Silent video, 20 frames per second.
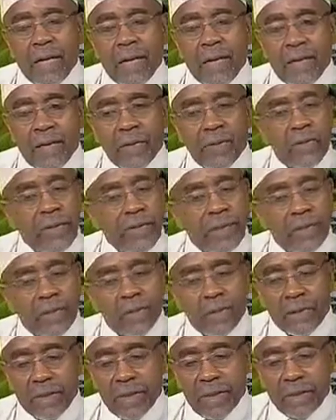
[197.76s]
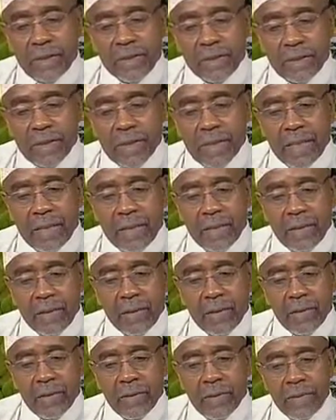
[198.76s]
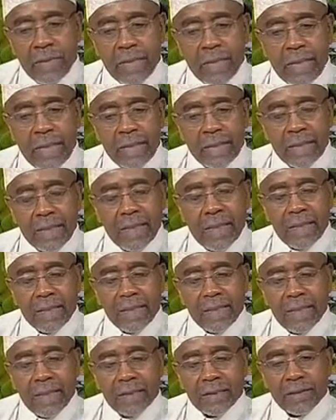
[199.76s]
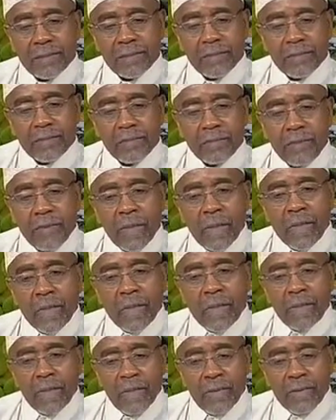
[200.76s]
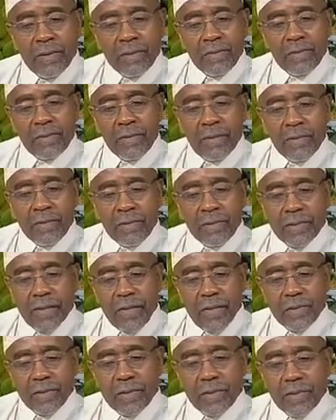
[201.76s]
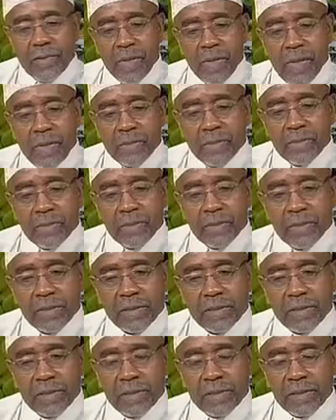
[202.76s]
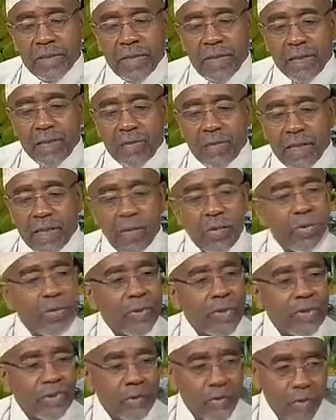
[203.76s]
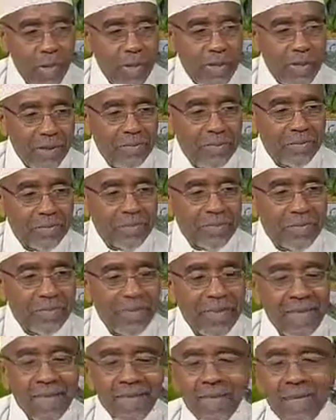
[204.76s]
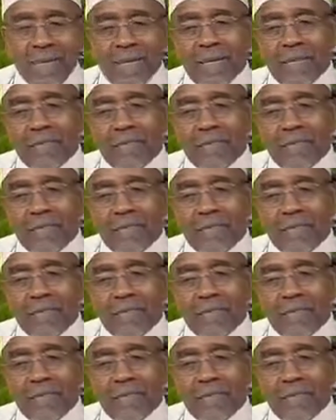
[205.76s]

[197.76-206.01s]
And I think people need to understand it, you know, in, in that context. Mm-hmm. Another stereotype about Muslims is that we oppress women mm-hmm.